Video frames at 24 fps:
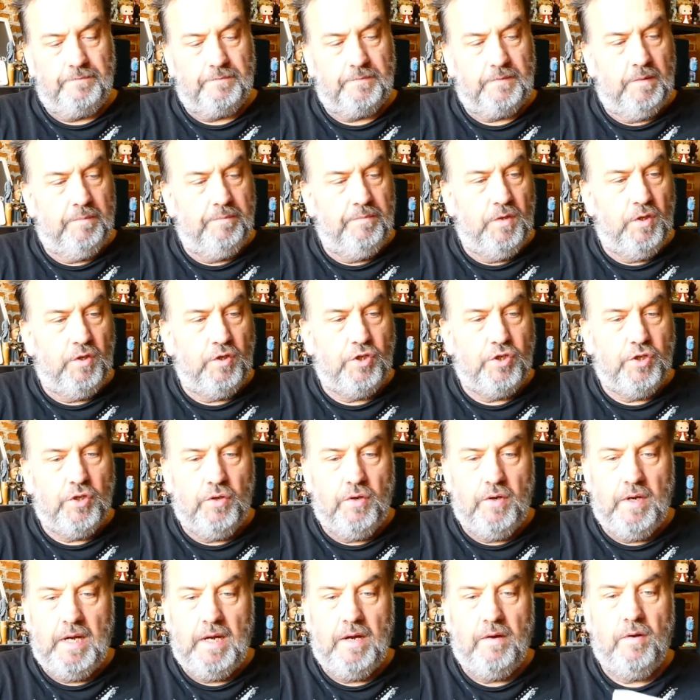I'm not
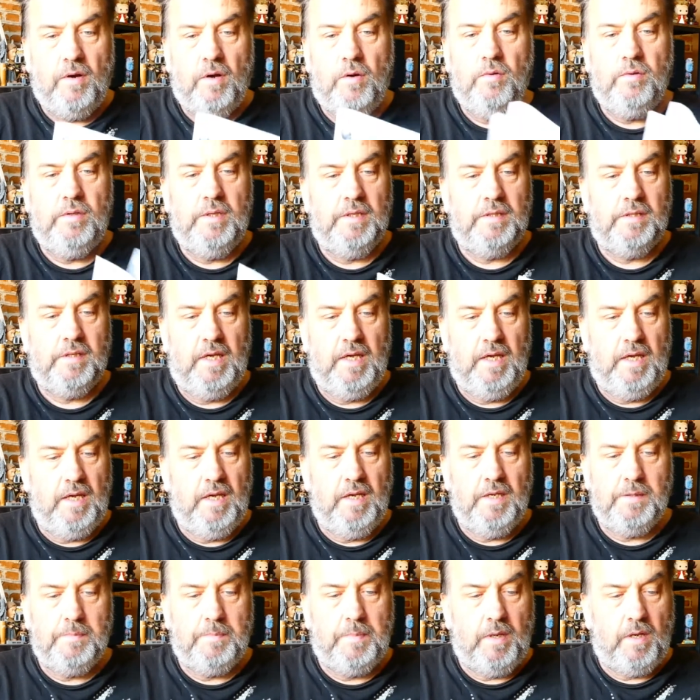sure how old this kit
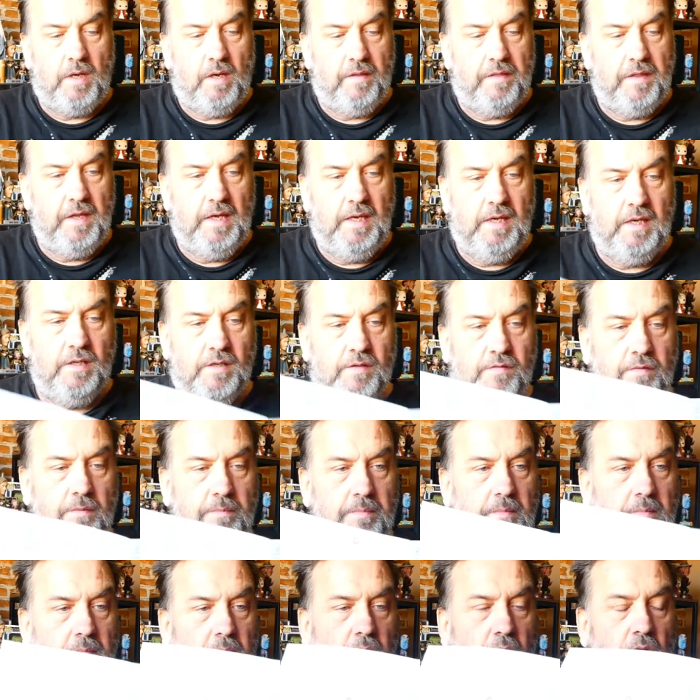is, but I think it's
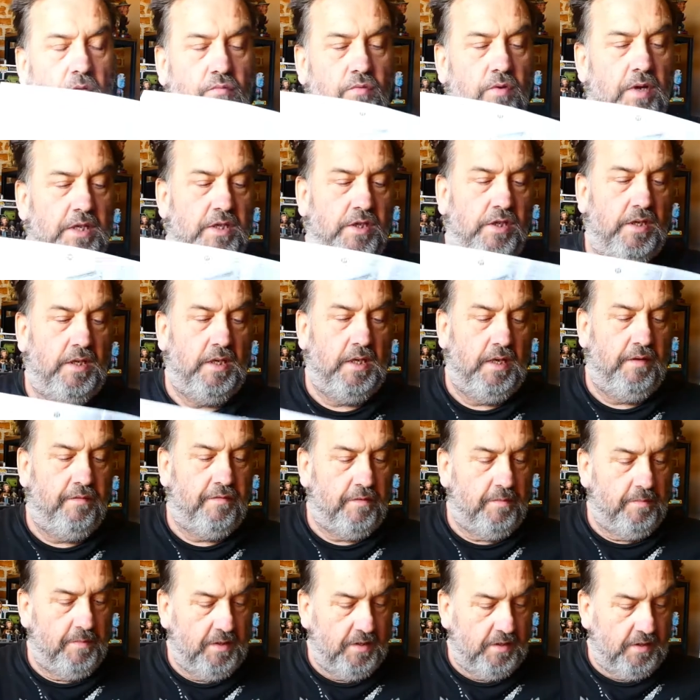originally
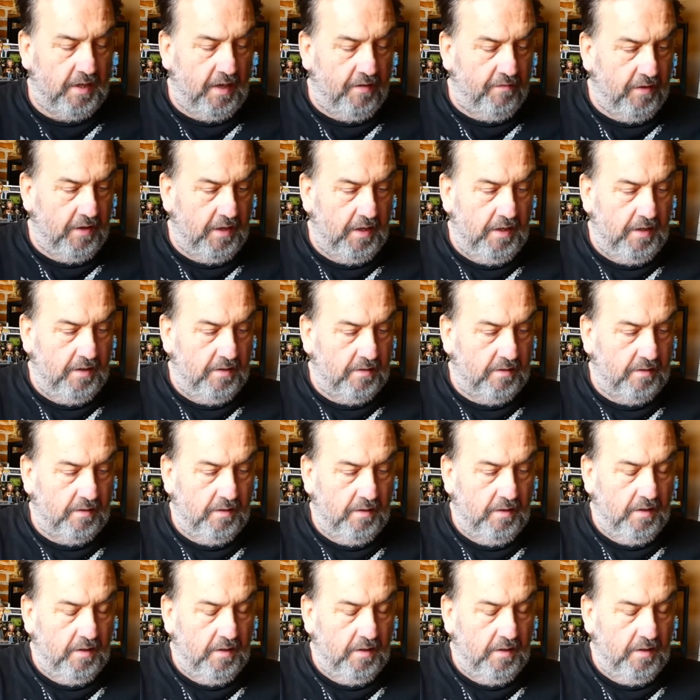from the 70s.